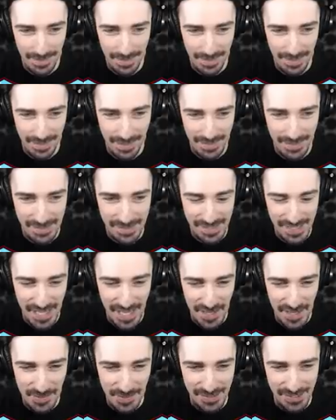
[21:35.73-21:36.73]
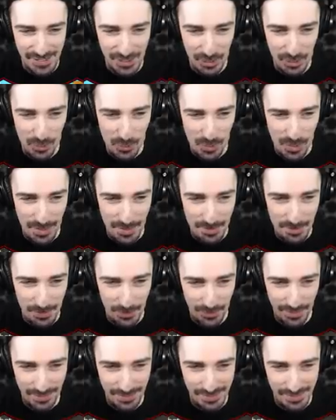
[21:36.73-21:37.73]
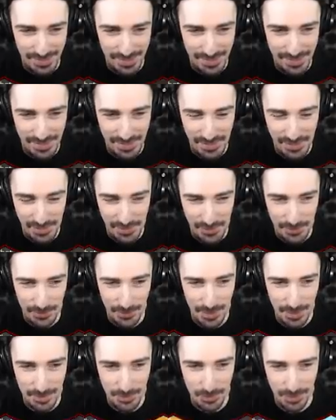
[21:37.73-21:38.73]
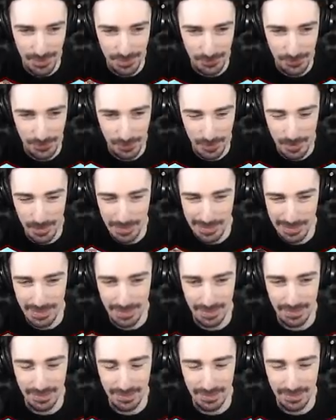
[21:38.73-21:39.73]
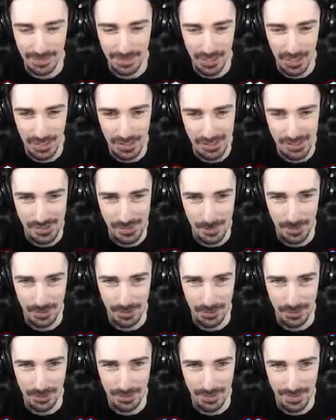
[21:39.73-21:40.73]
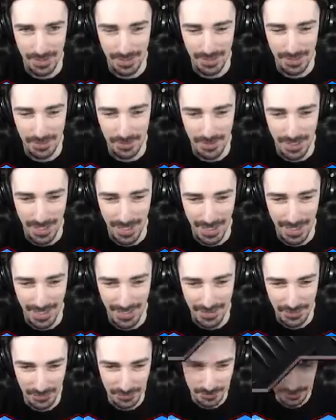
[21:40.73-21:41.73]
It is, yeah, it's still 1 point for me, Cosmo, and Khan.